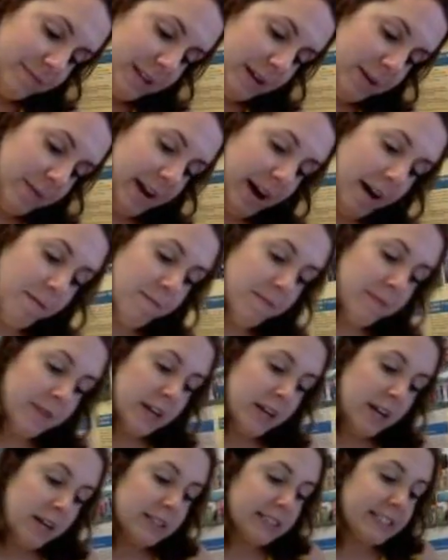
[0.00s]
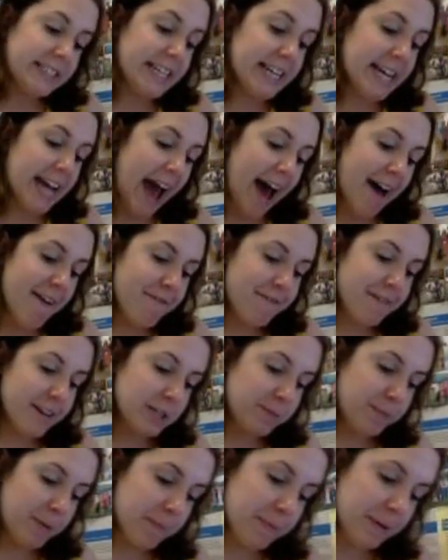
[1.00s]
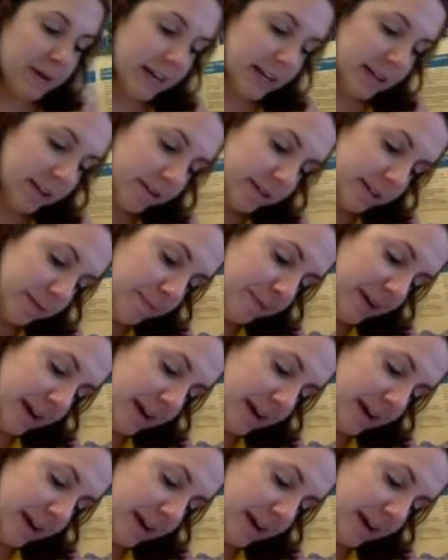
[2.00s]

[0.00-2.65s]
There we go. DF is perpendicular to